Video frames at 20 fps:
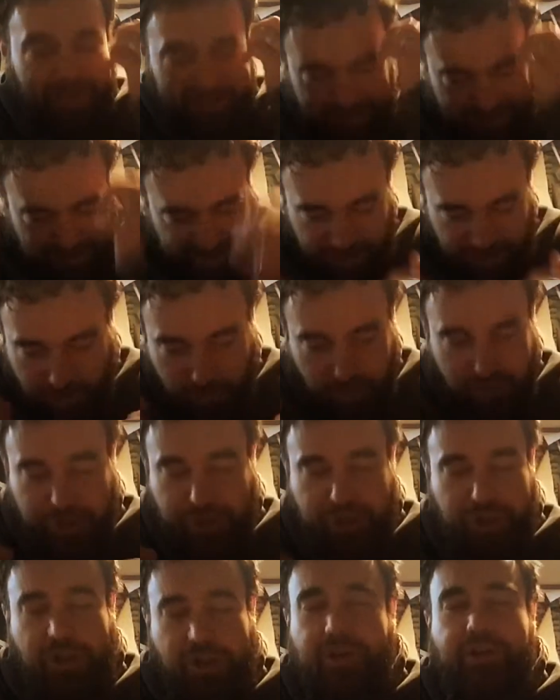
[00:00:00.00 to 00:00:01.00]
still
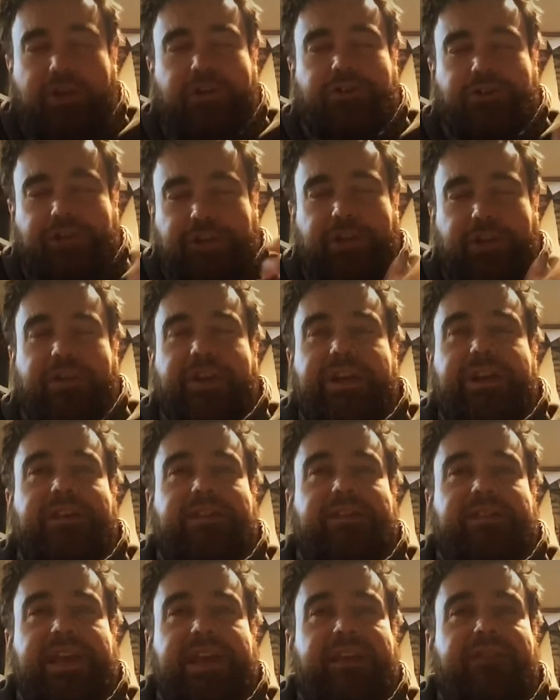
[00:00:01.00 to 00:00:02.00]
was sure Shiri
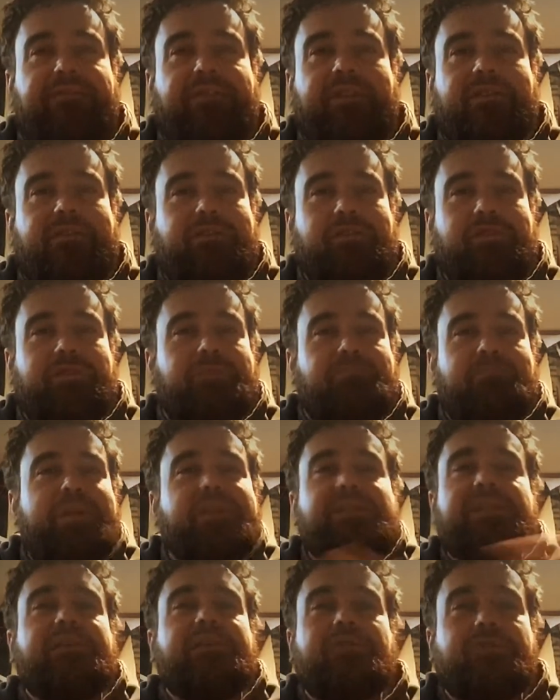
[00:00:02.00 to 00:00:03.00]
and David just
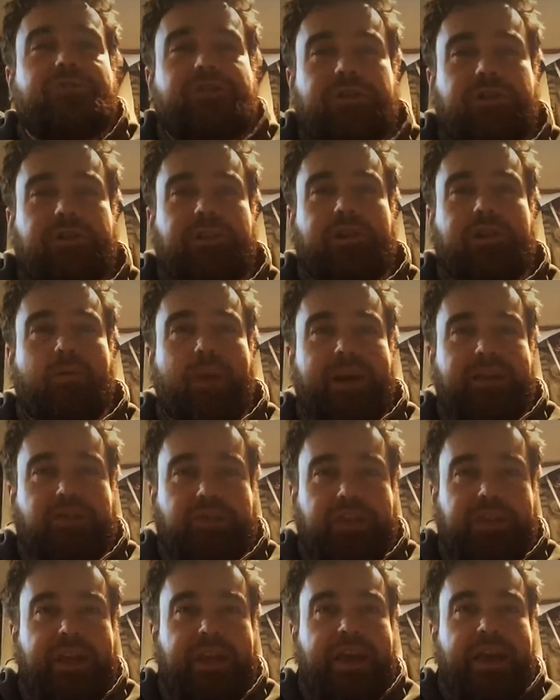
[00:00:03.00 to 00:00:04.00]
misunderstood the
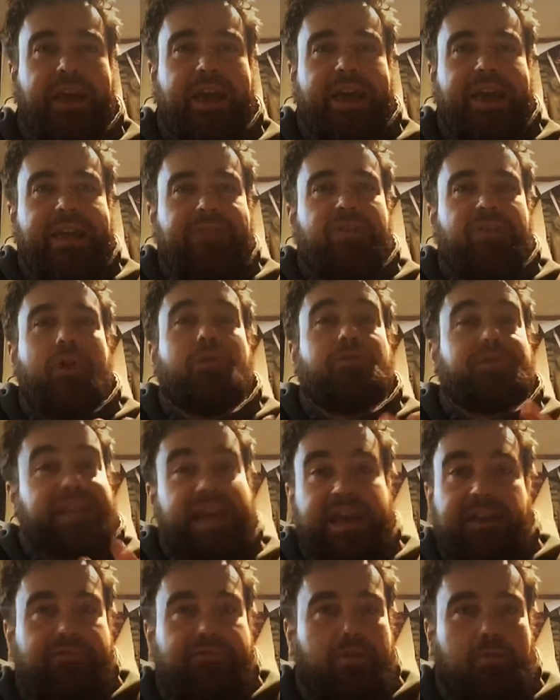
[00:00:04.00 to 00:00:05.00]
question, even though
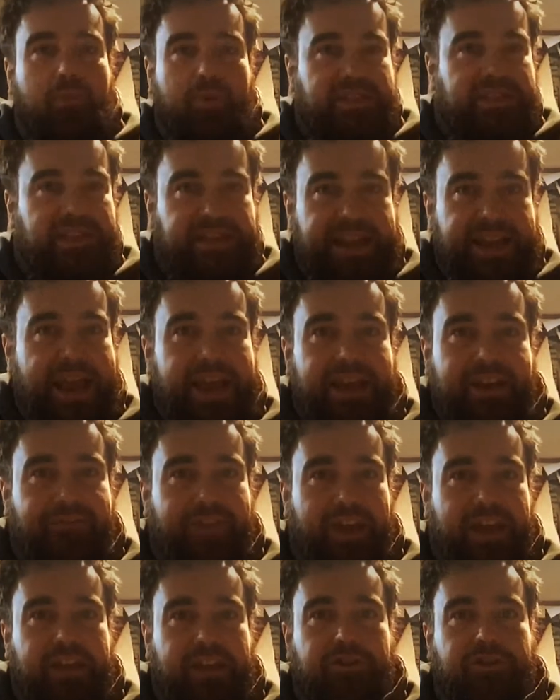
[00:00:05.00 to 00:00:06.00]
David was a
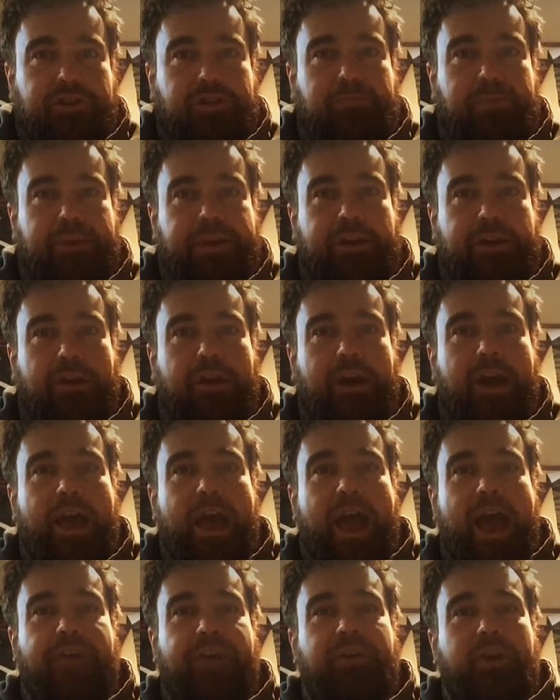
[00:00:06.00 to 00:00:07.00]
native English speaker
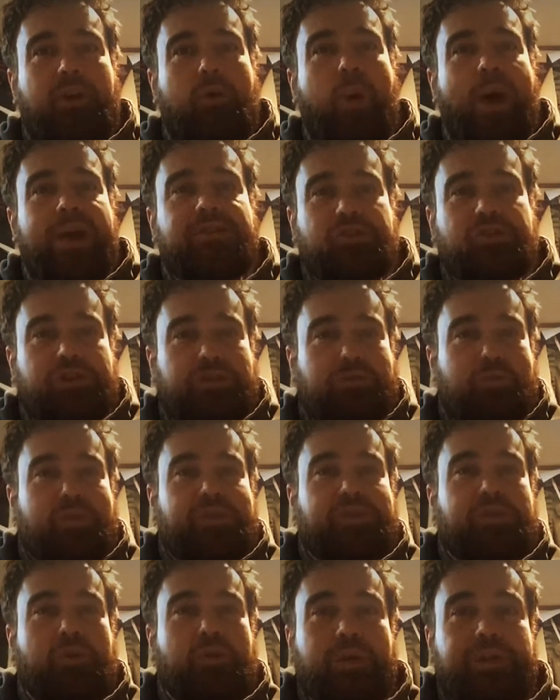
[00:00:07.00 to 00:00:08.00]
and the question
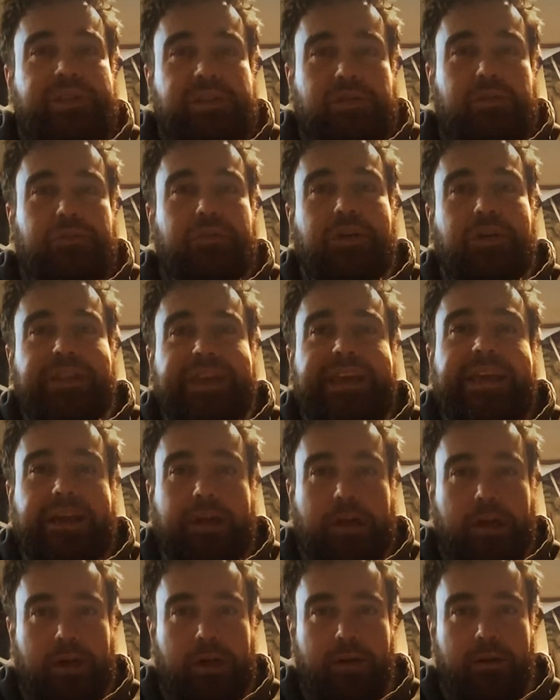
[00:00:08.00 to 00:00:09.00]
was crystal
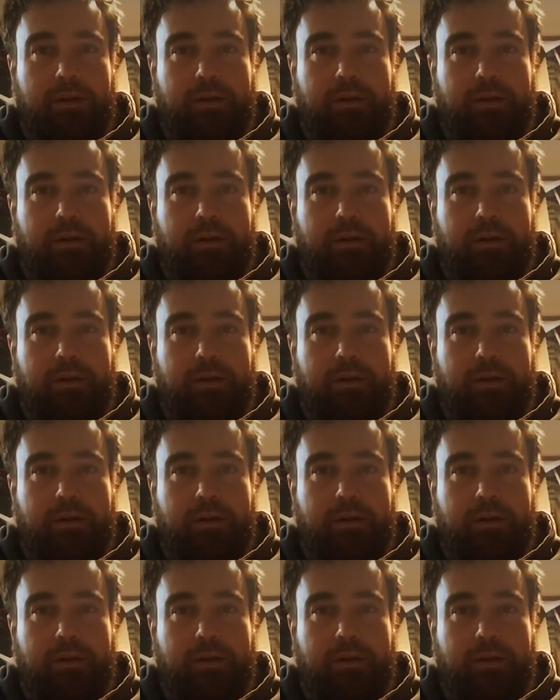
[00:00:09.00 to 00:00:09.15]
clear.